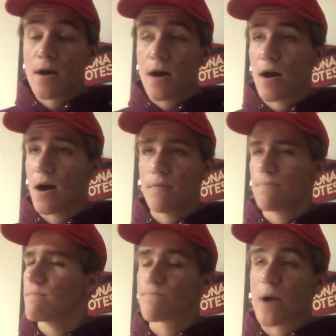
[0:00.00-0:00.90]

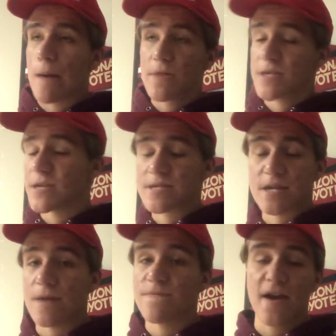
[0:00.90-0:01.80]
Probably since the
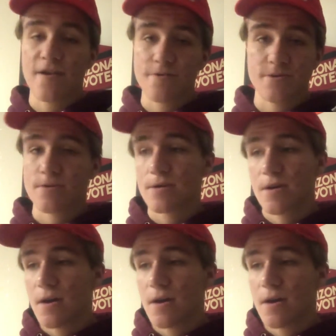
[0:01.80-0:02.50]
Cup Finals.